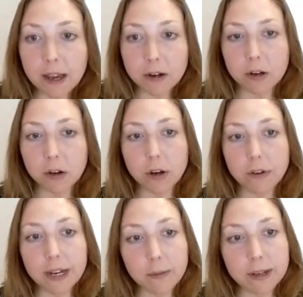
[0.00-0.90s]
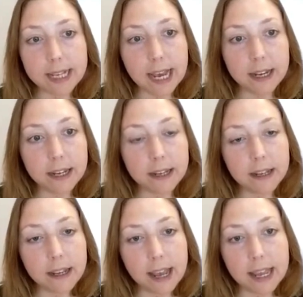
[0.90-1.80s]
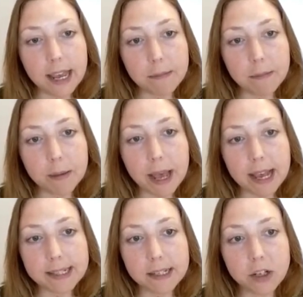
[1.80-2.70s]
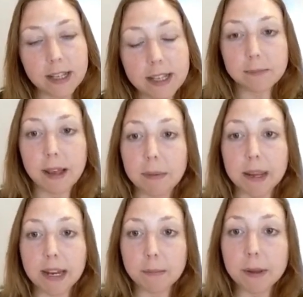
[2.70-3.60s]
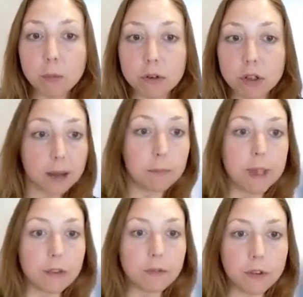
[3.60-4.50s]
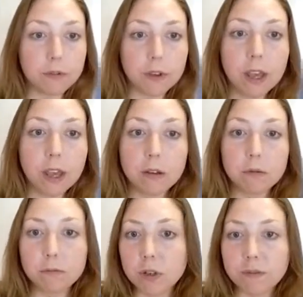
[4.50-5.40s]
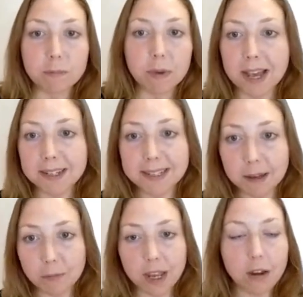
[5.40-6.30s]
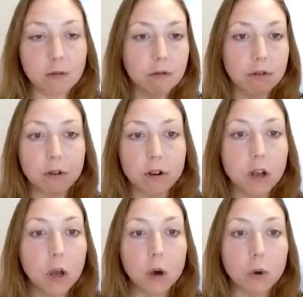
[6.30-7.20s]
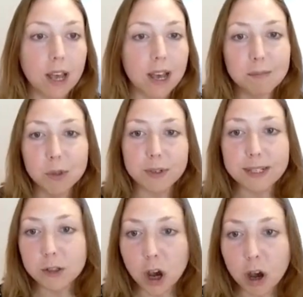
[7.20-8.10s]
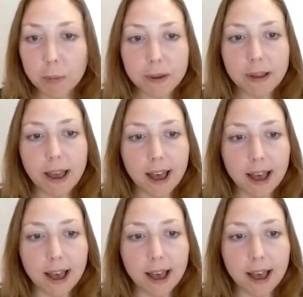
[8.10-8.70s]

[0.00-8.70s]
I don't know if anyone's had a passenger that's maybe been a bit more jumpy if you've driven past somewhere or come to a stop.